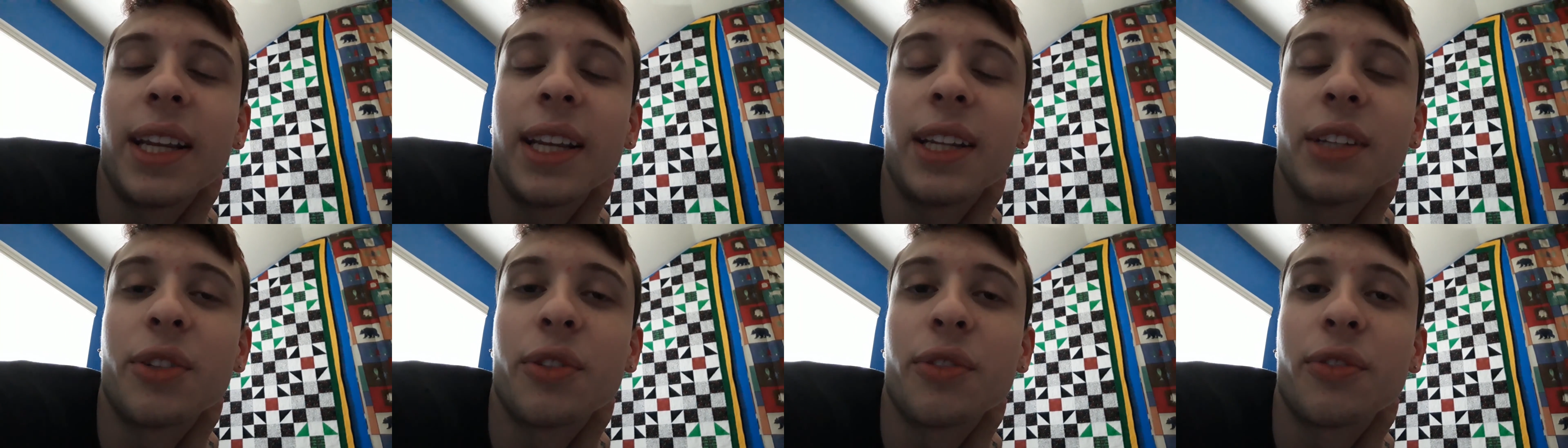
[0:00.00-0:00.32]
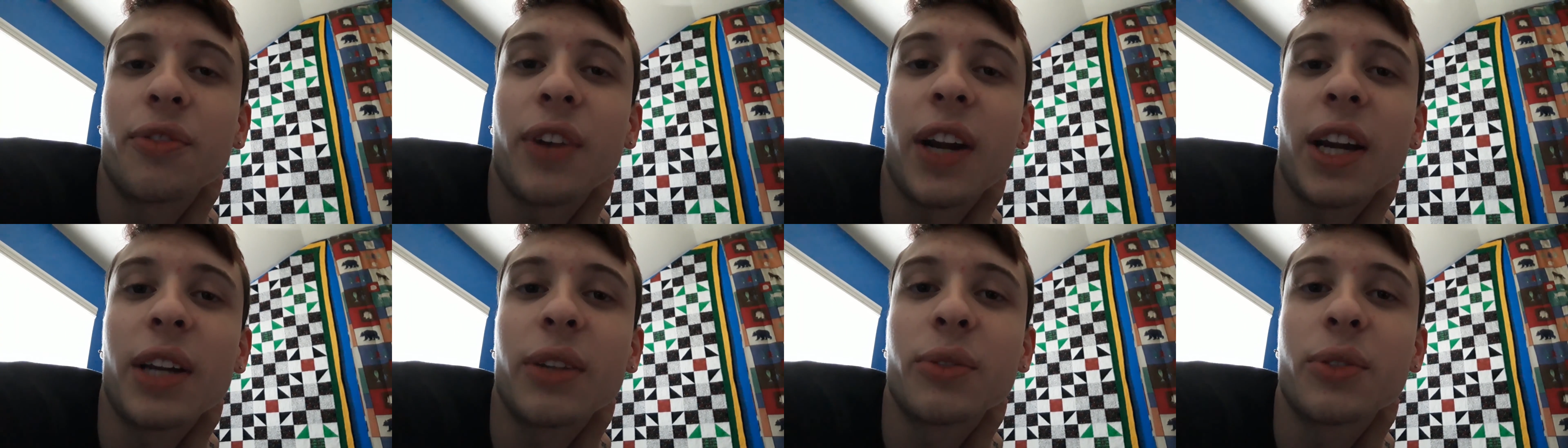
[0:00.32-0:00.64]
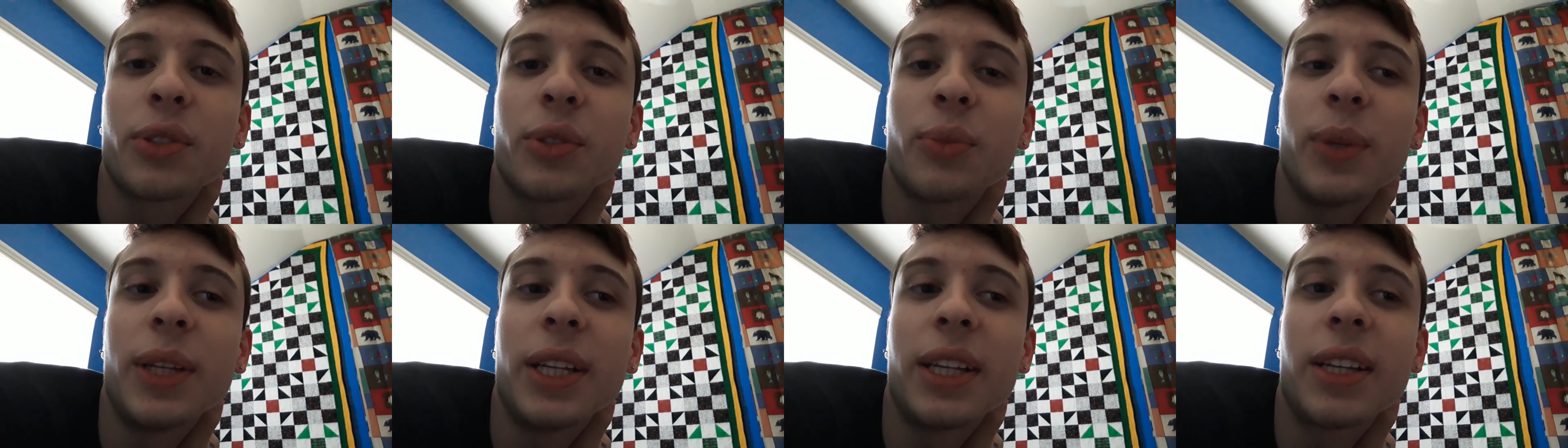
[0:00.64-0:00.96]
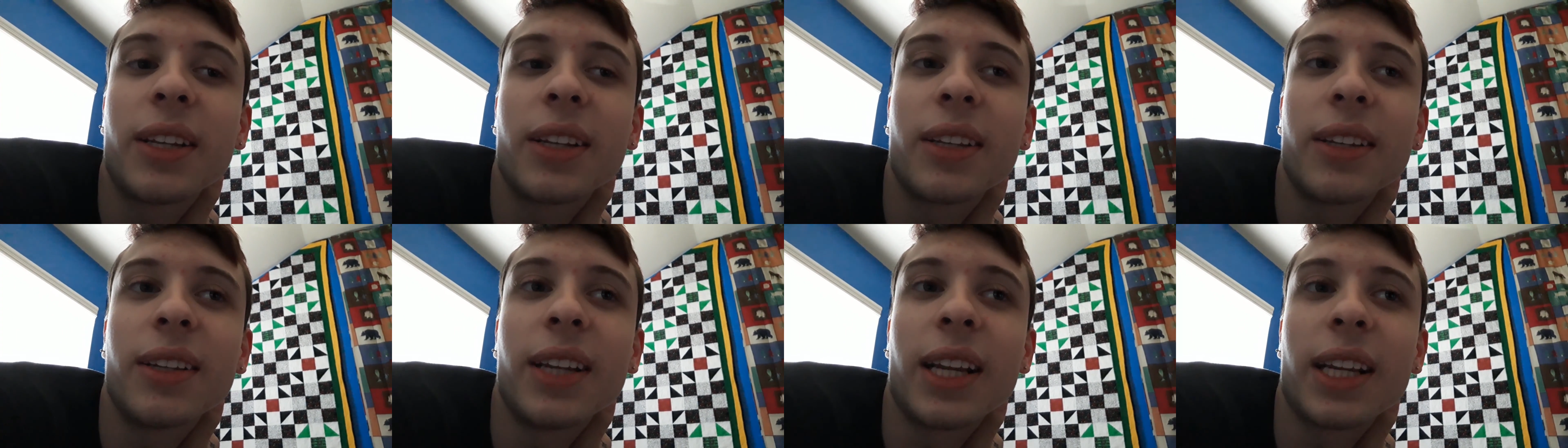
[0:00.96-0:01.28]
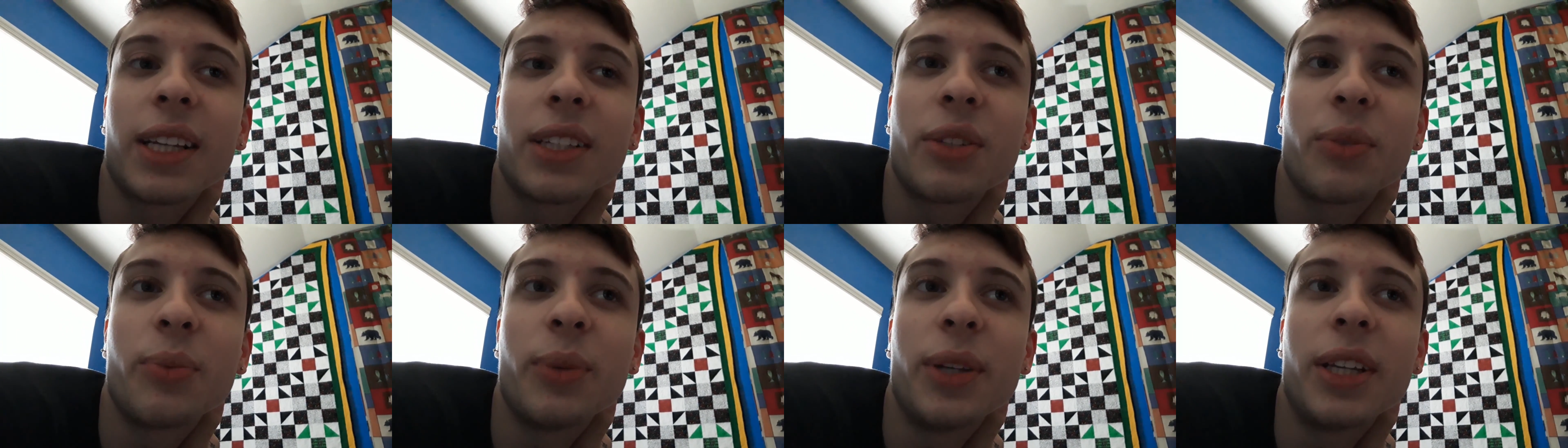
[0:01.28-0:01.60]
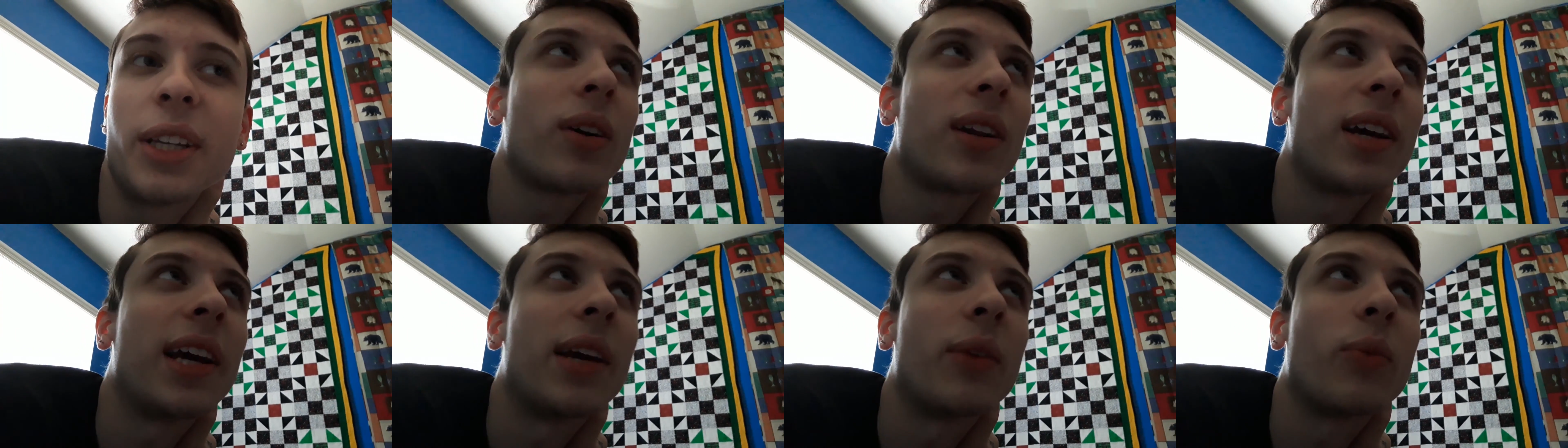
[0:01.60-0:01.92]
into finals week next
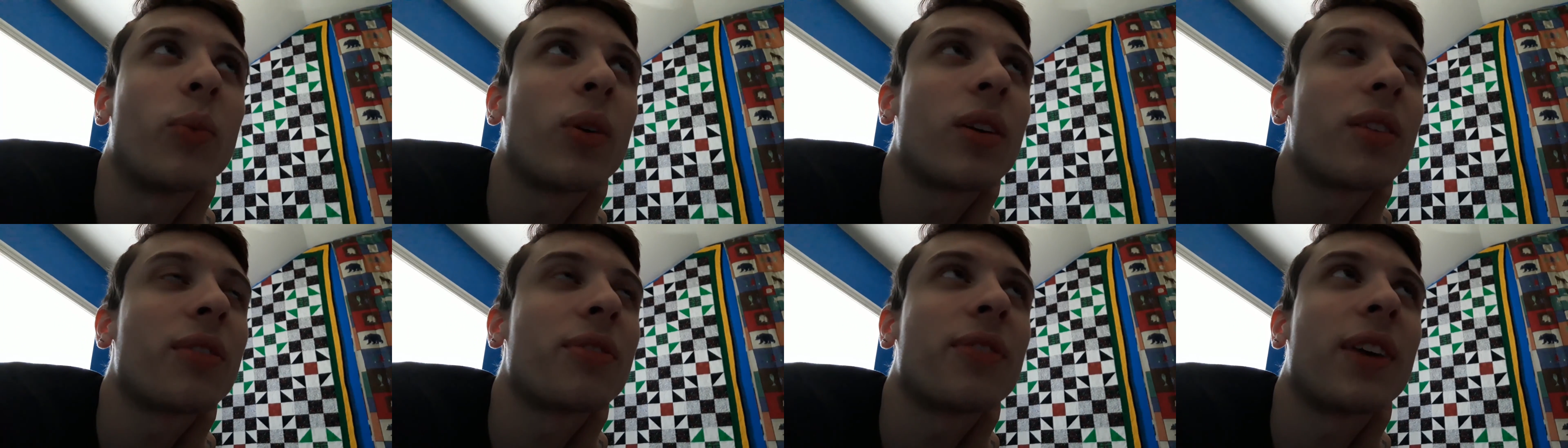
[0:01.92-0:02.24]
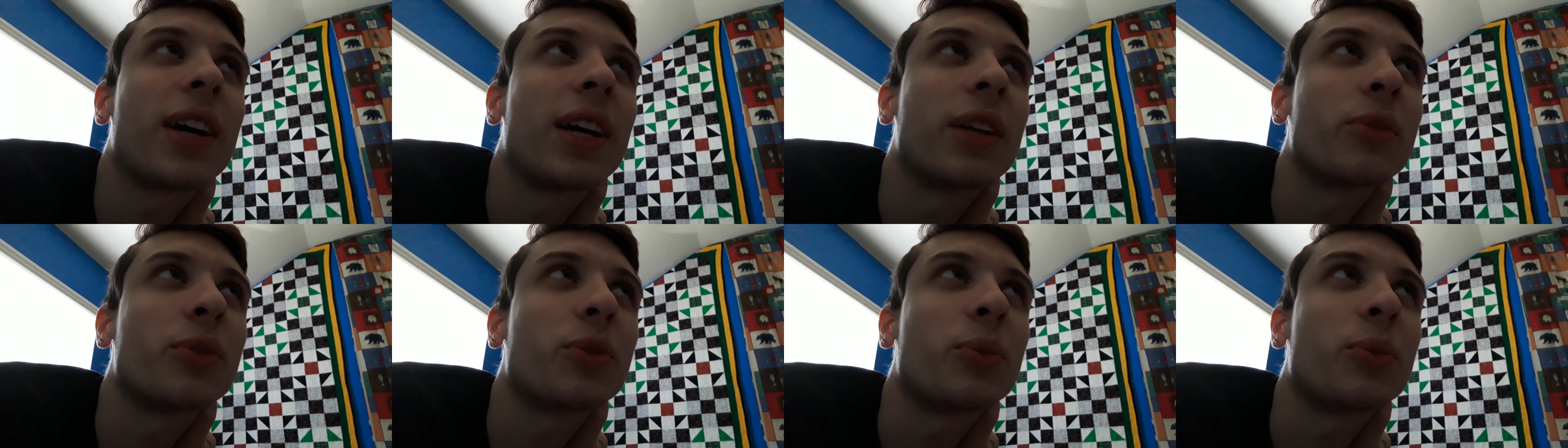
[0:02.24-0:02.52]
week, and what a finals